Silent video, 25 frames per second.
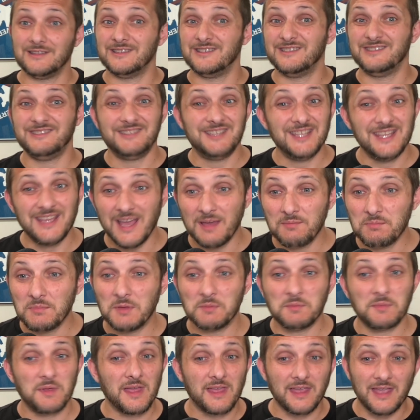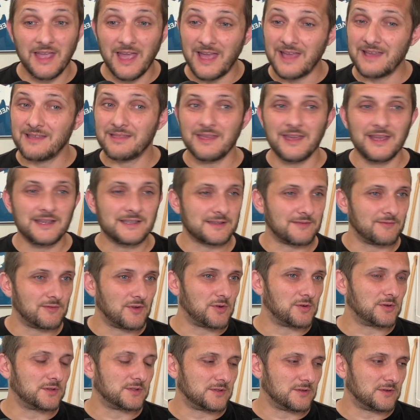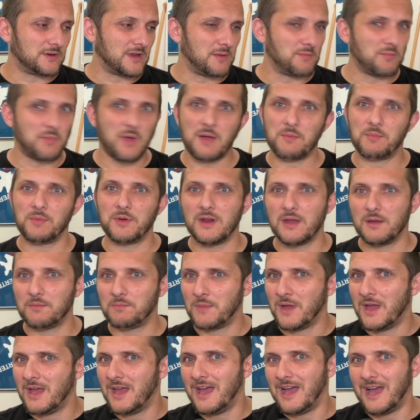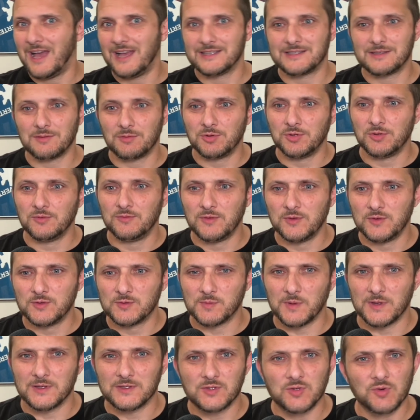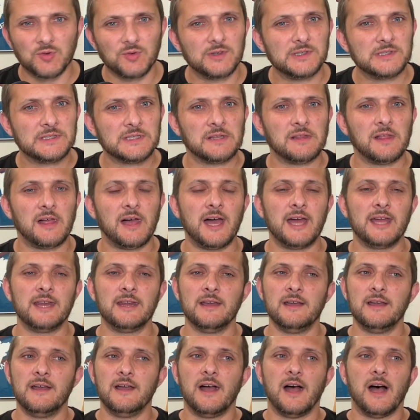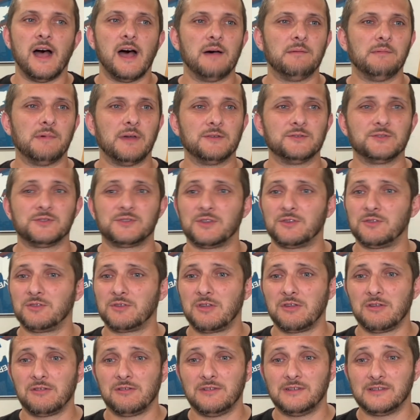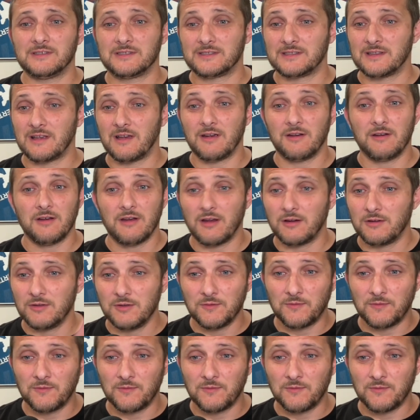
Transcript: DM them. Be like, hey, thanks. I've noticed your name popping up as someone who views my stories a lot. I was just sort of curious, are you